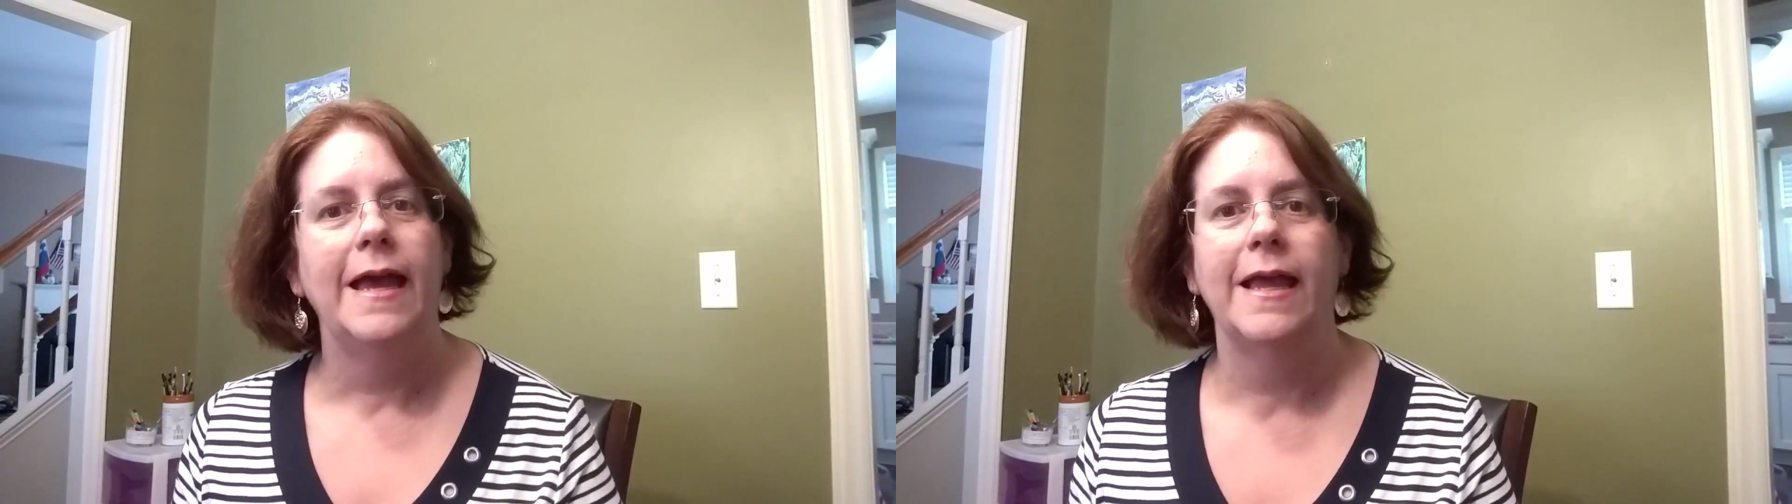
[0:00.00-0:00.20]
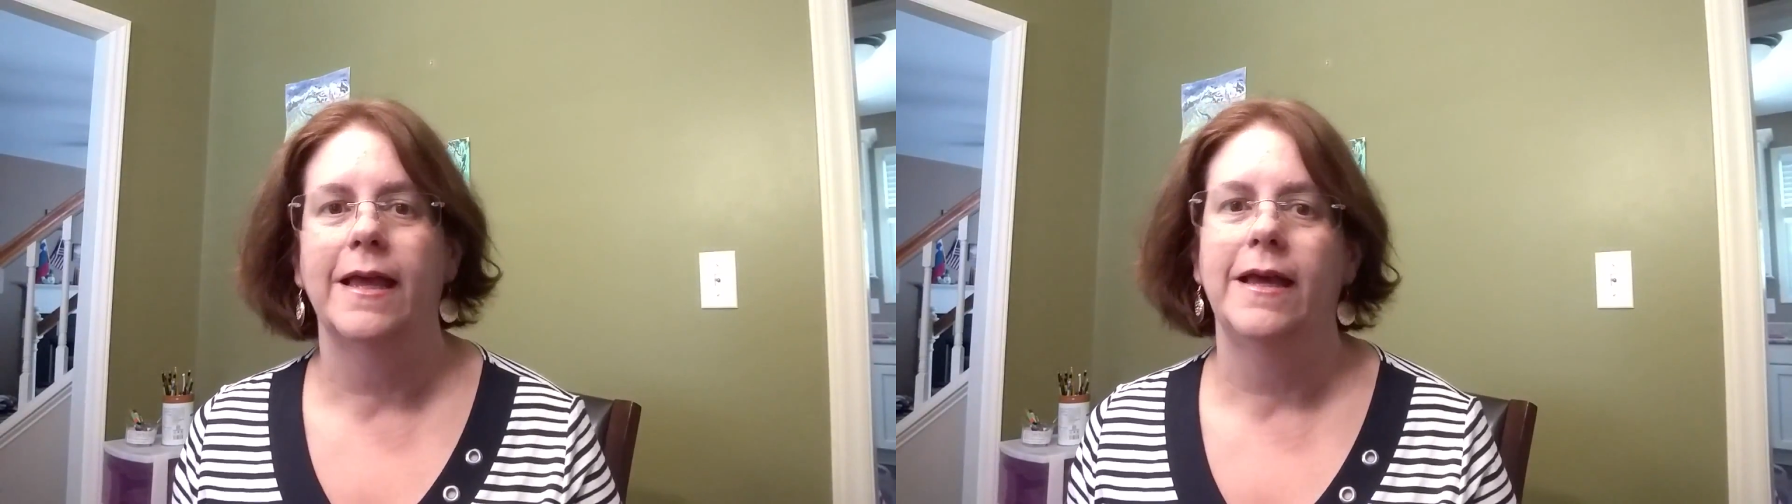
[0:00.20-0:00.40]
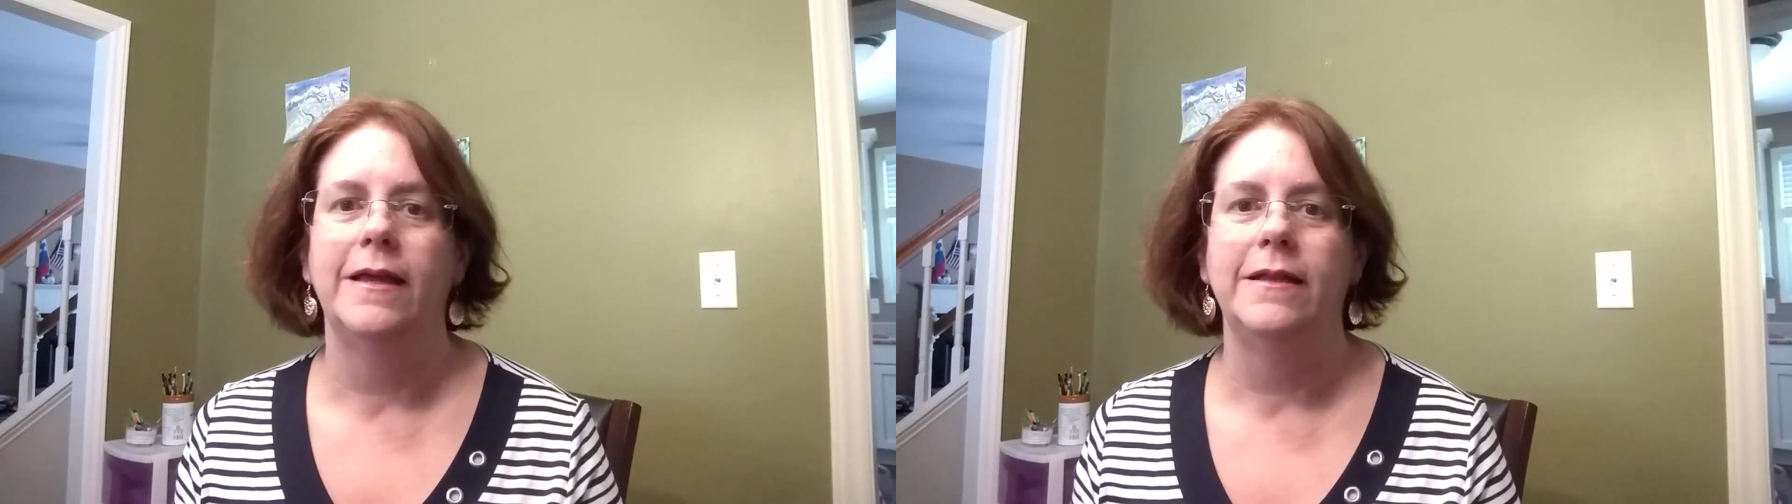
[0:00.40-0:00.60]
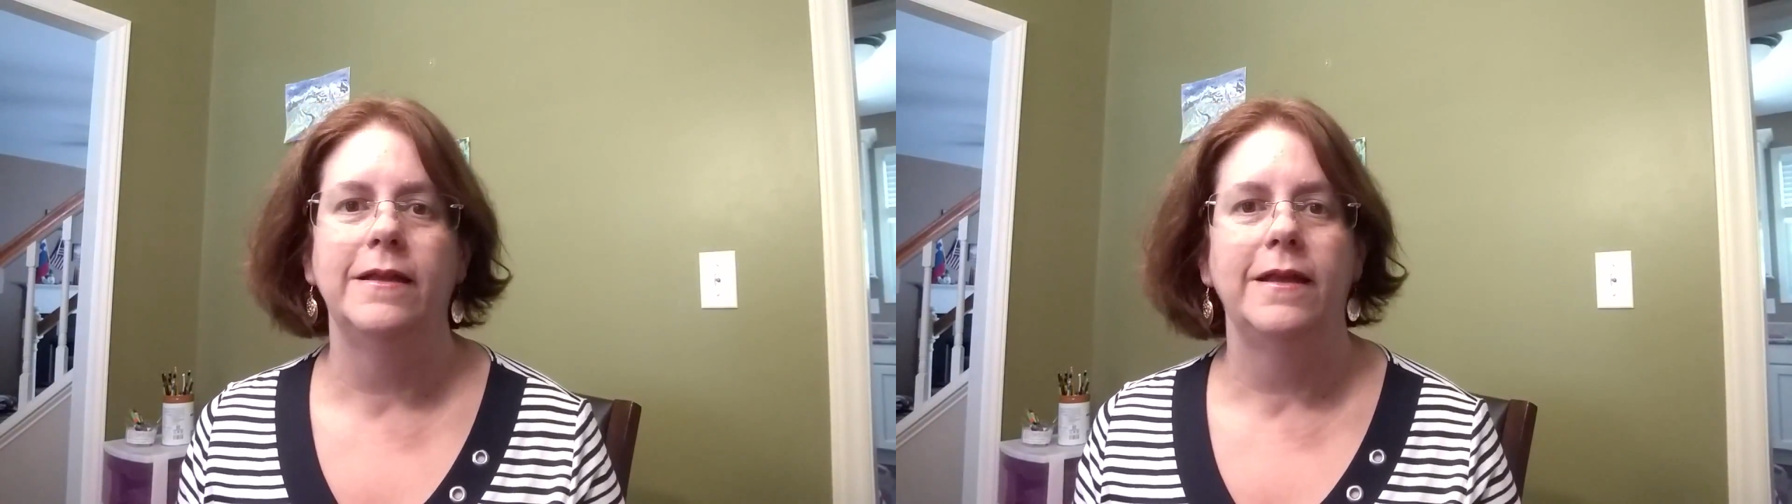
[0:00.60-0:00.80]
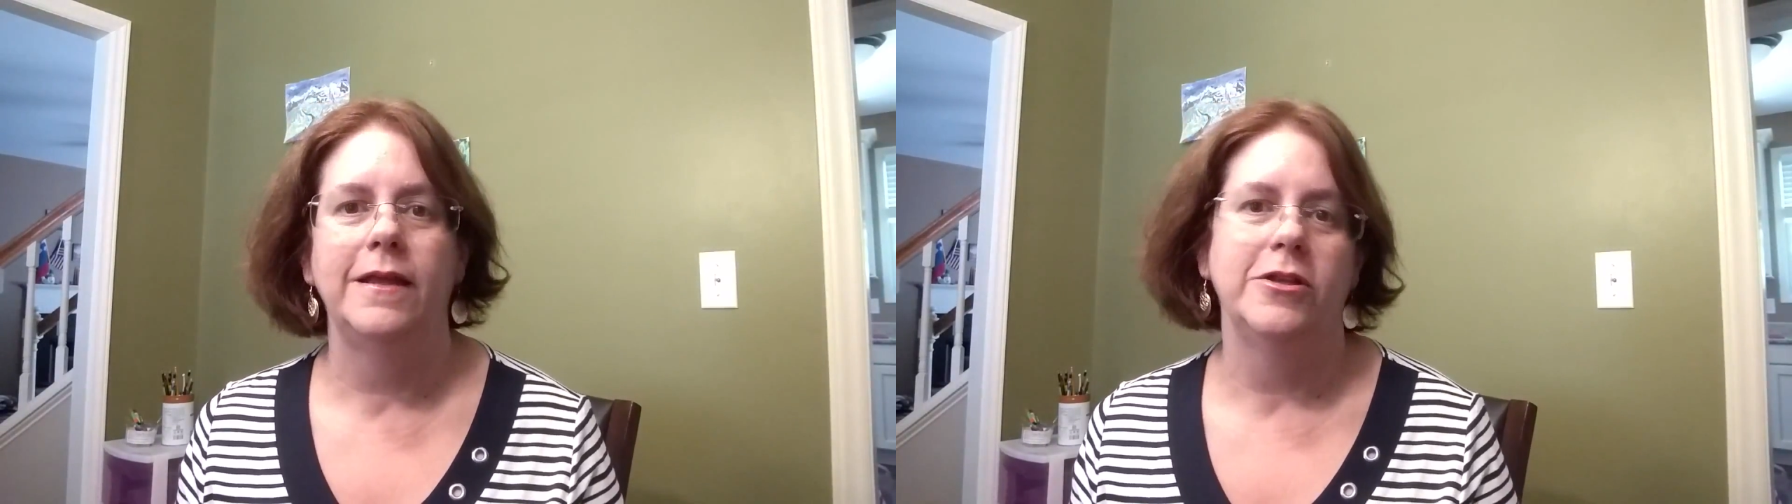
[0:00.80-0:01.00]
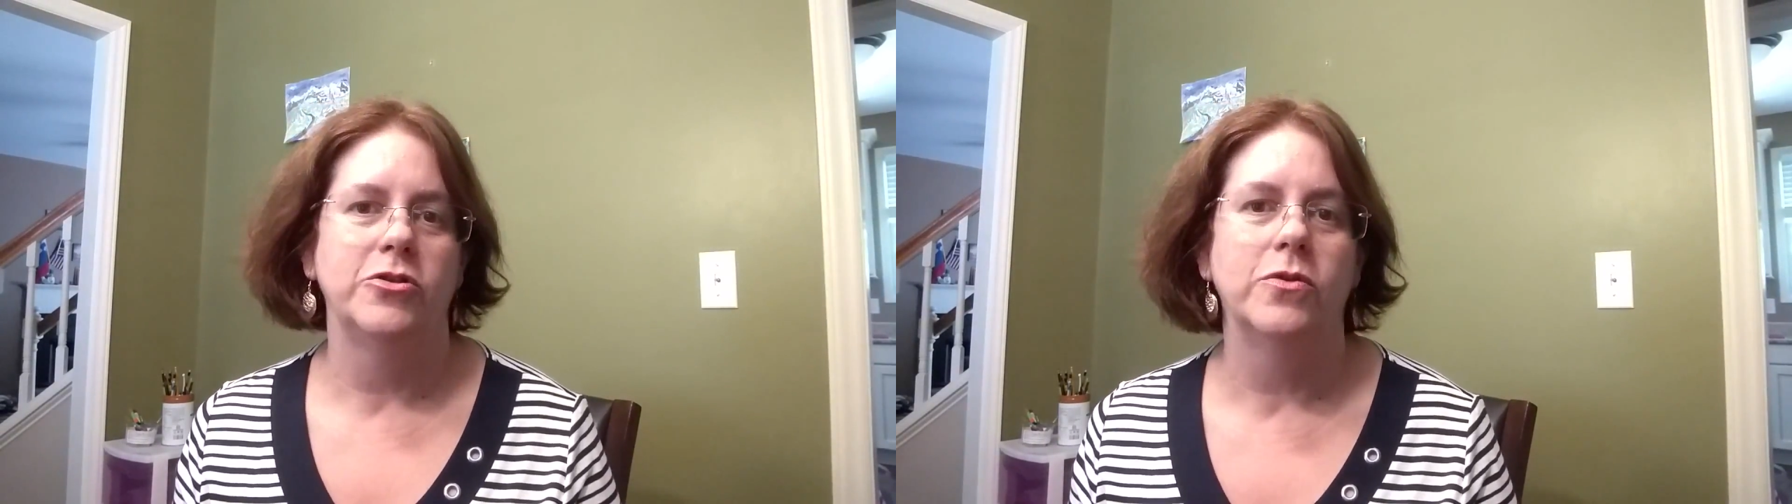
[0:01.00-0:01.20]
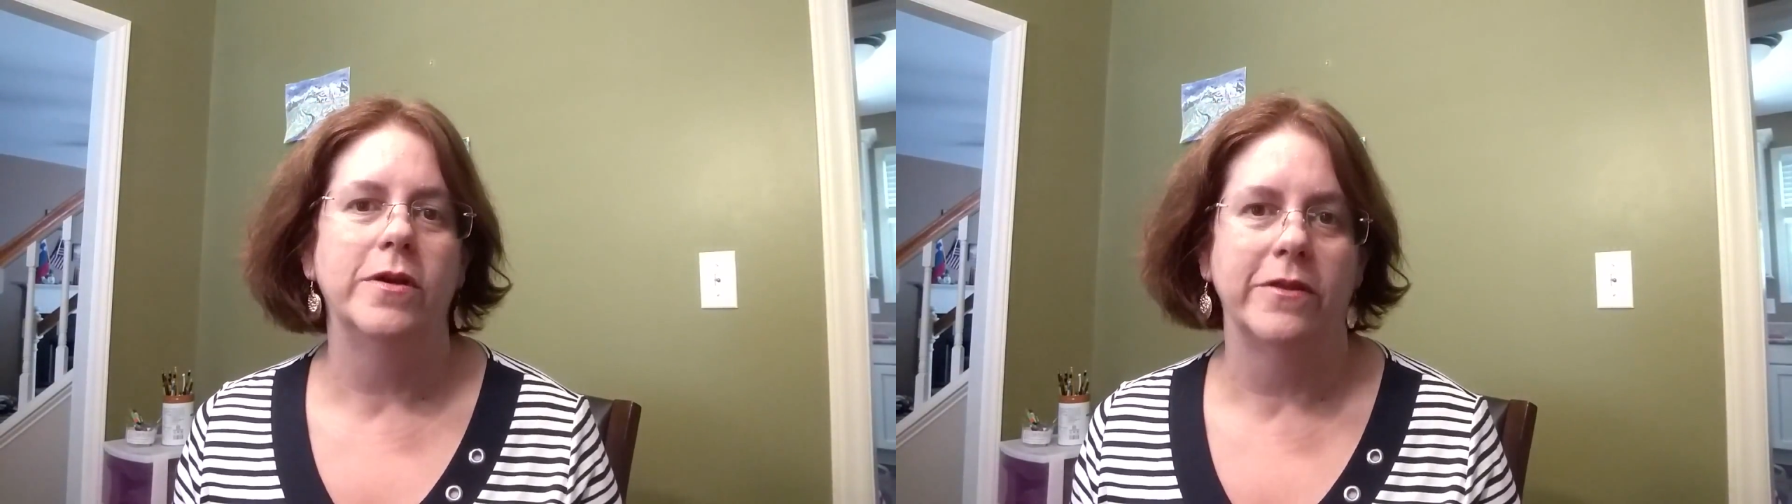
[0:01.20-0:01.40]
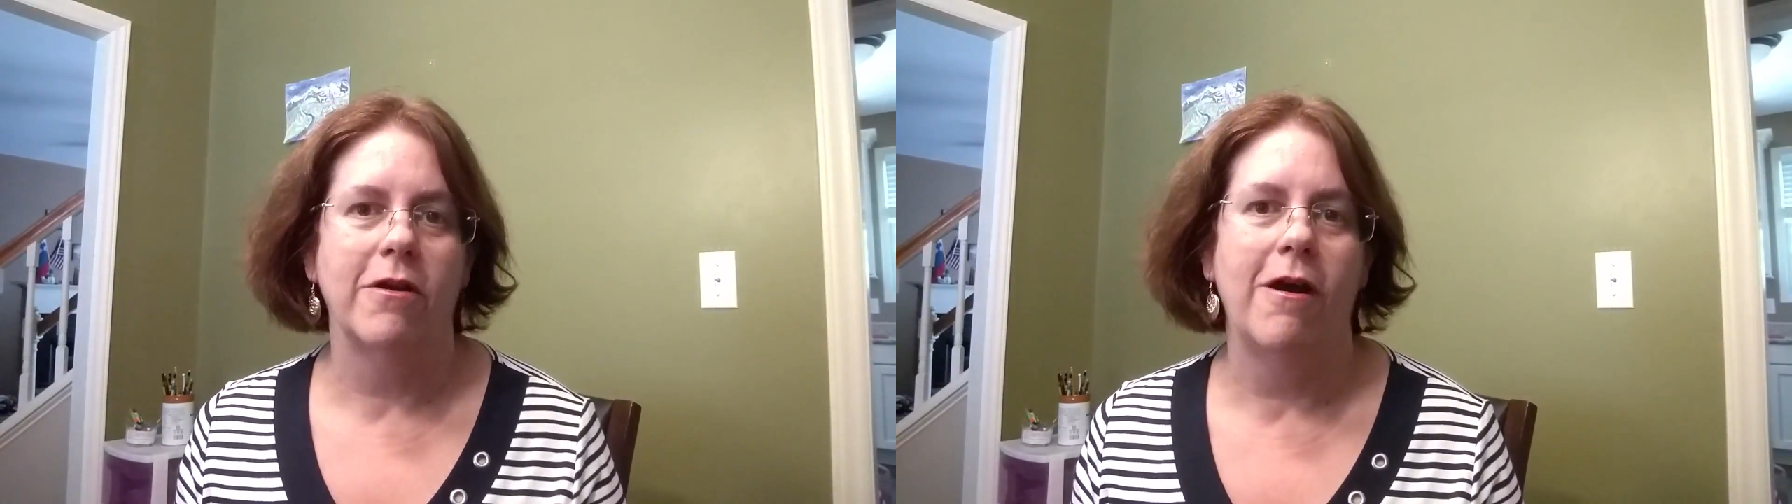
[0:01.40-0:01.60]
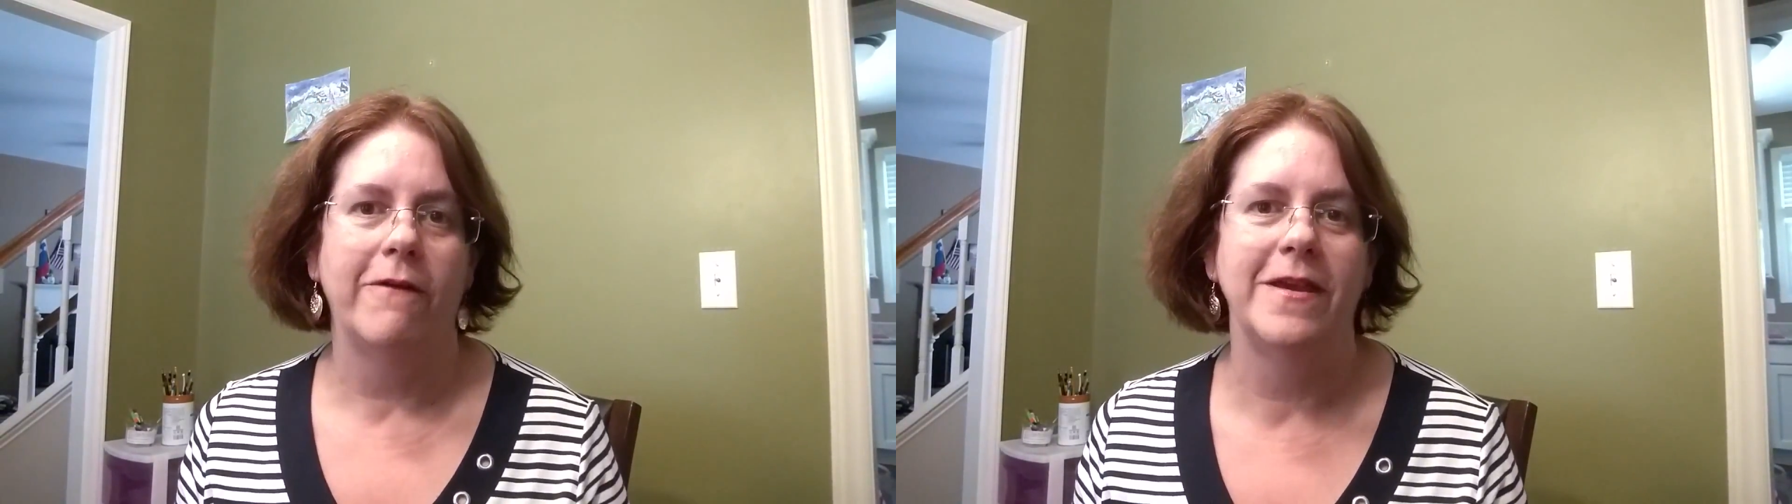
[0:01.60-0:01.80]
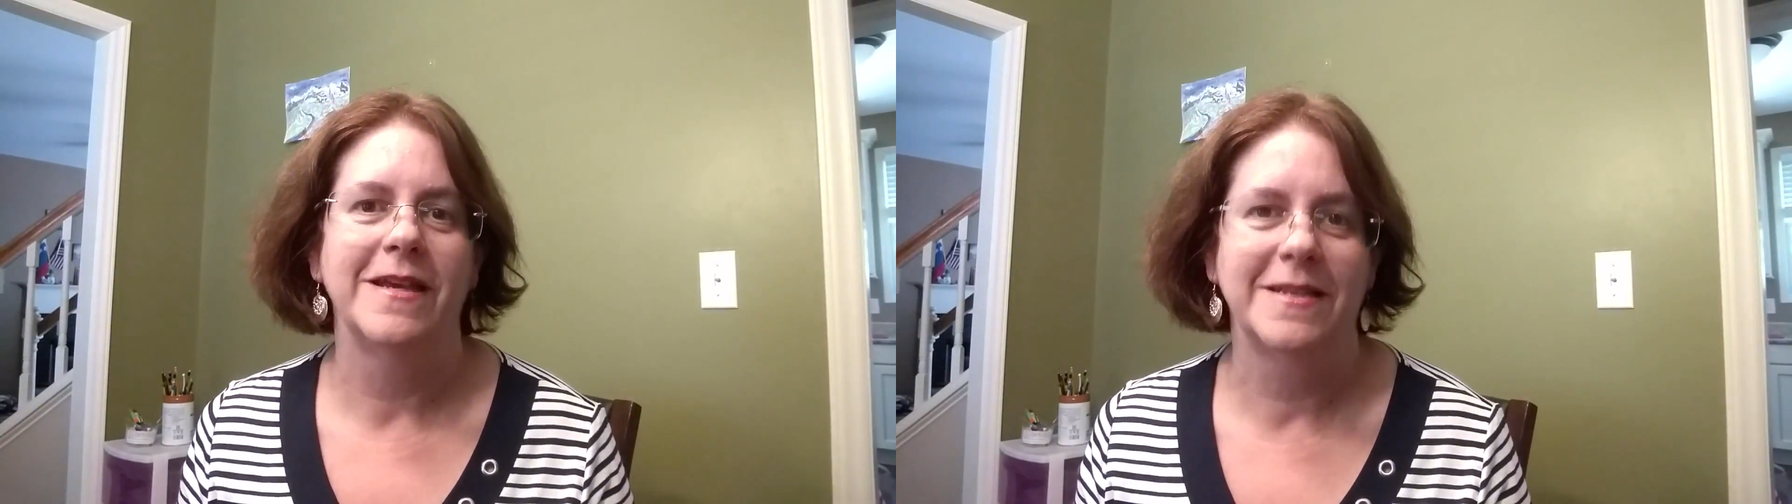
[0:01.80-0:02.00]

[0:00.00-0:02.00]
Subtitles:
and enjoy the coffee